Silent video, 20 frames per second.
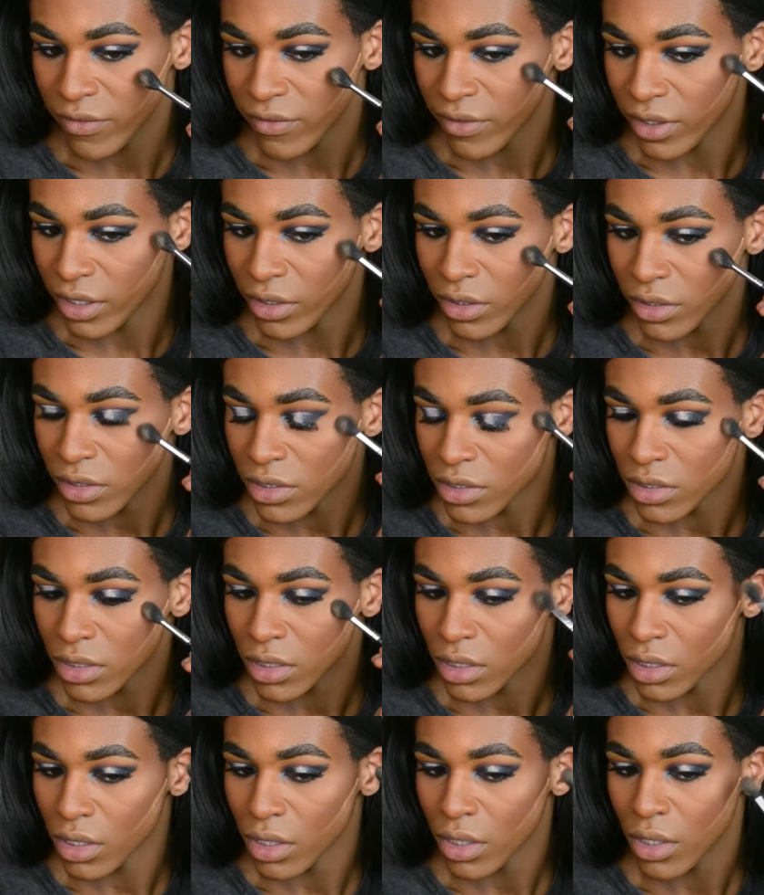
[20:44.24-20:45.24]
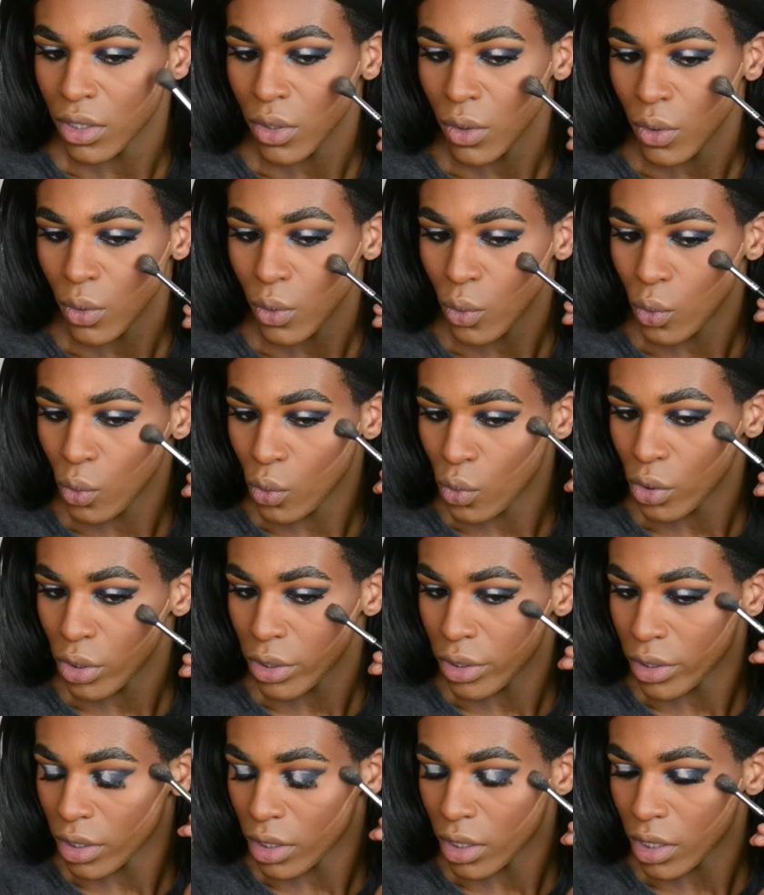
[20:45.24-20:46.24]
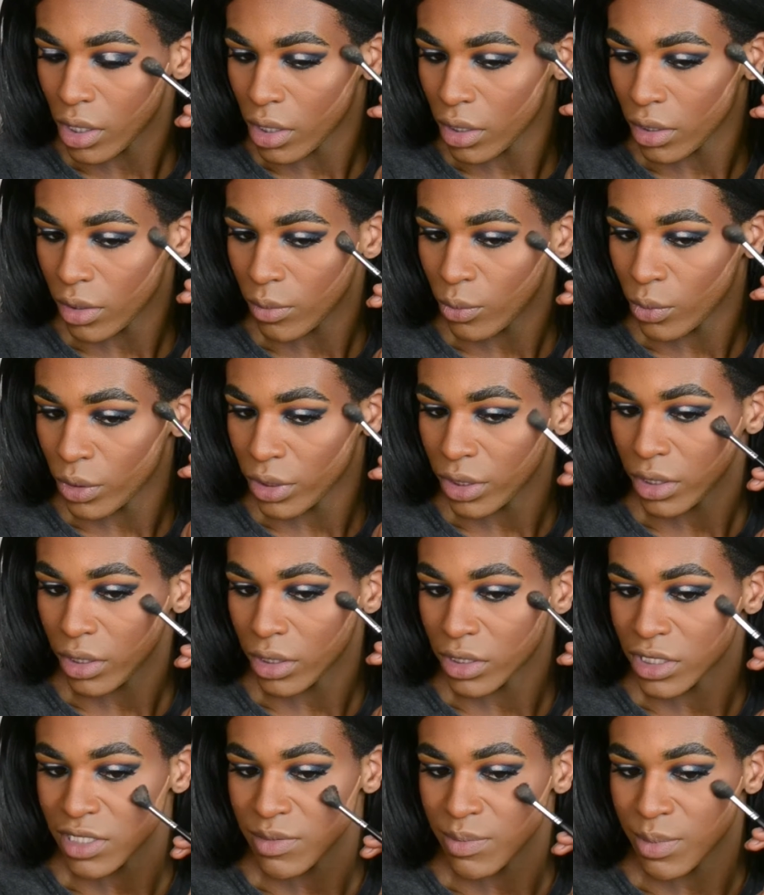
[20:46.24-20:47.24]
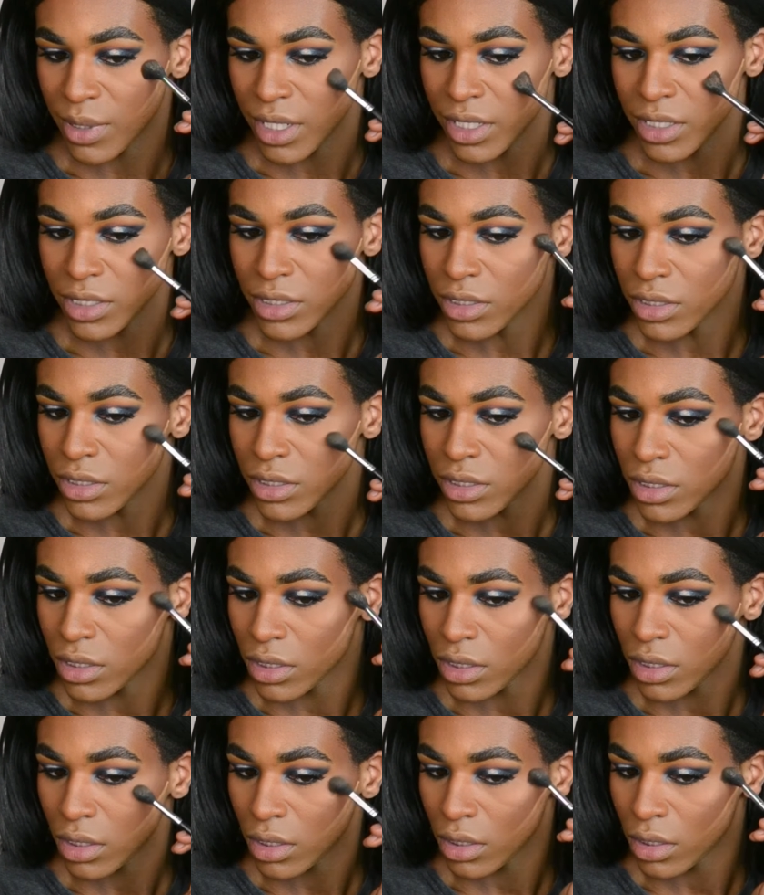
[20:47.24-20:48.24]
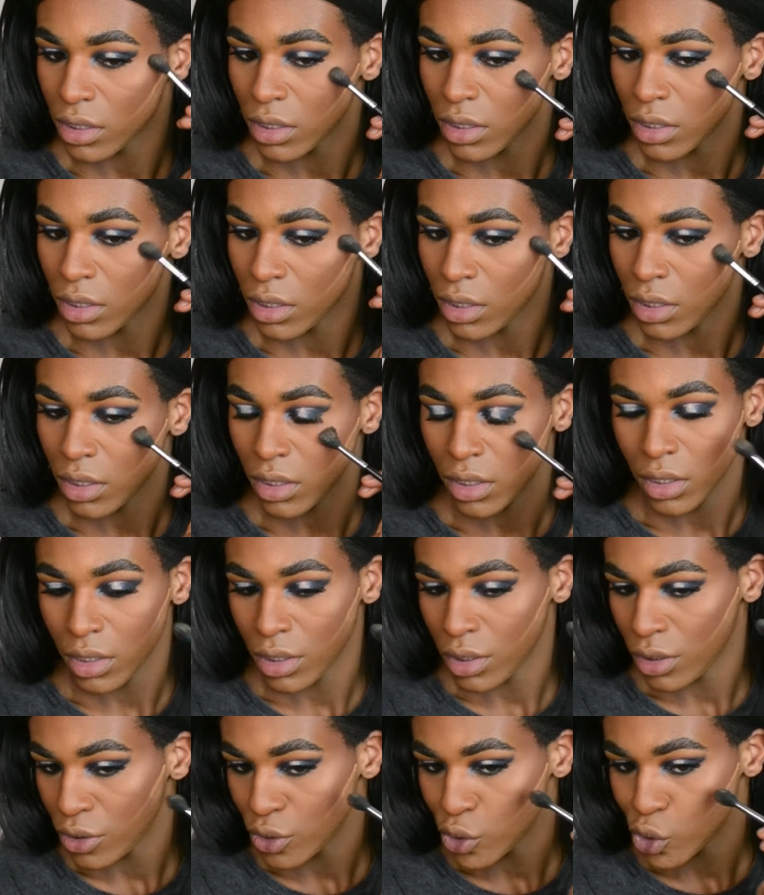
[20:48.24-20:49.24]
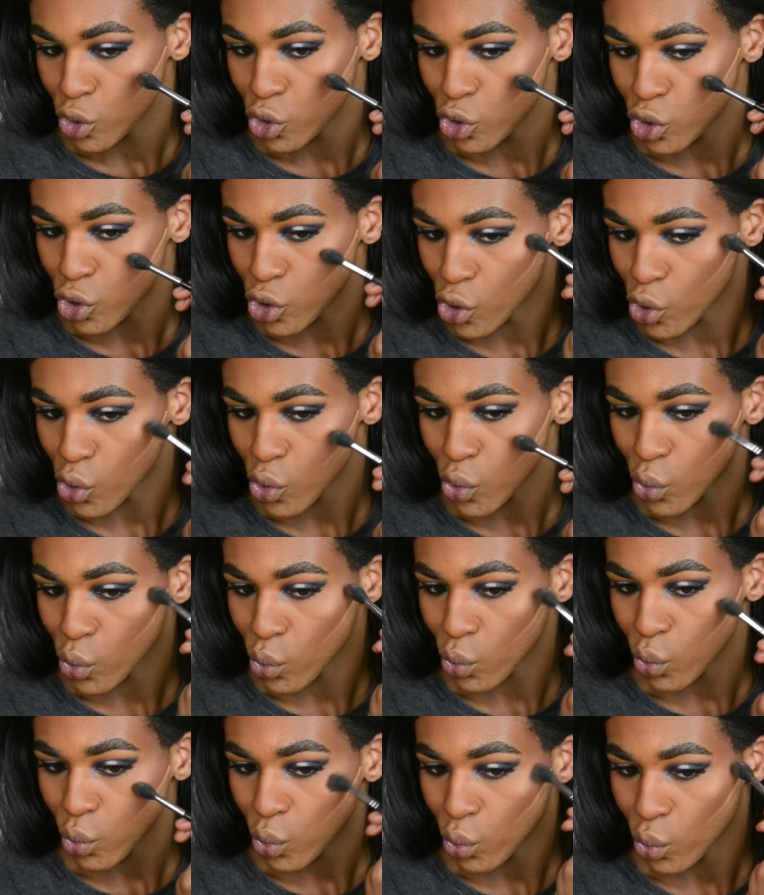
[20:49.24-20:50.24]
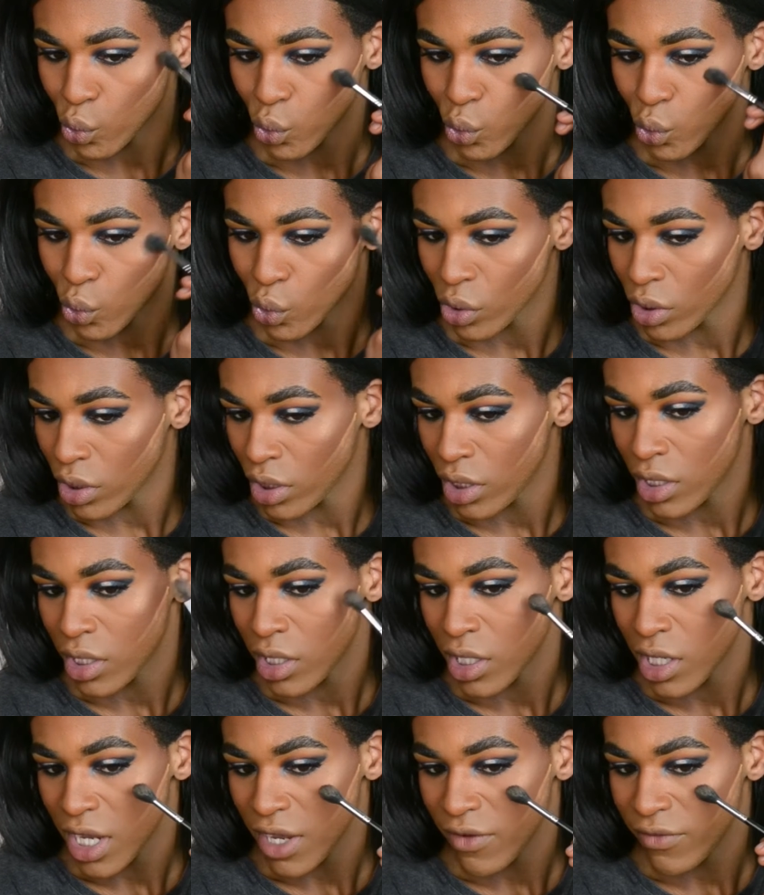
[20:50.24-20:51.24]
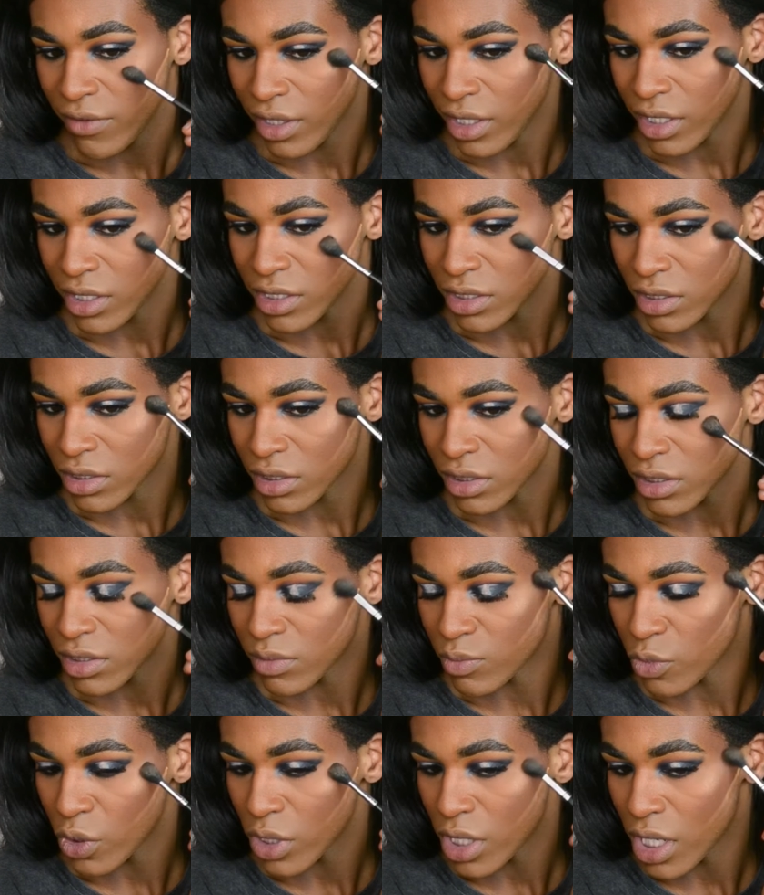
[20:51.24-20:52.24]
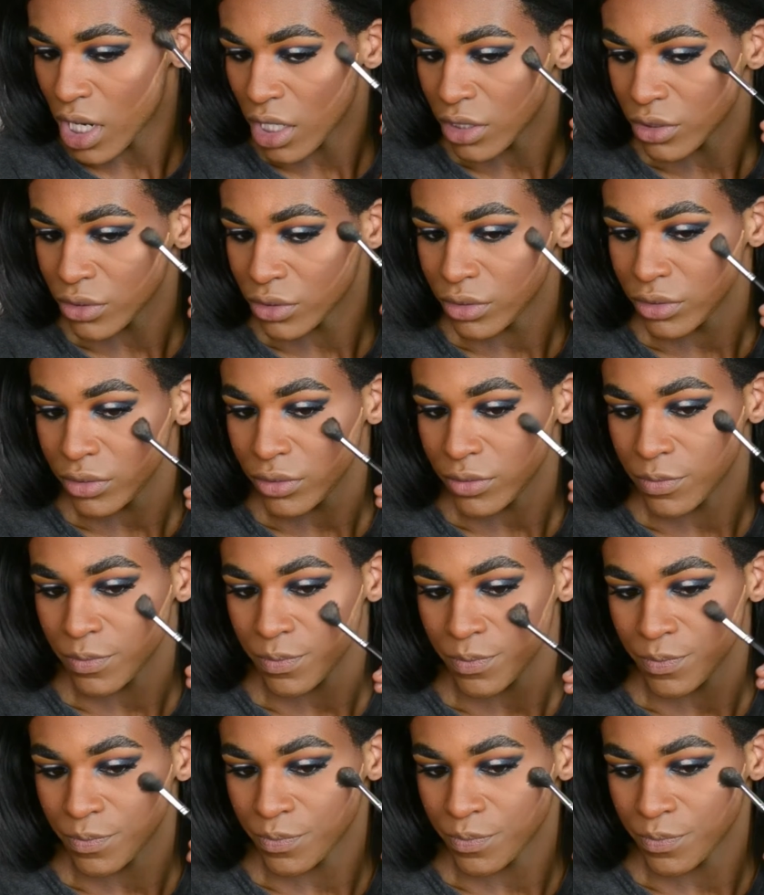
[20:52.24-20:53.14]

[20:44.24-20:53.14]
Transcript: my fingers or with a sponge. So I feel like it just looks more natural.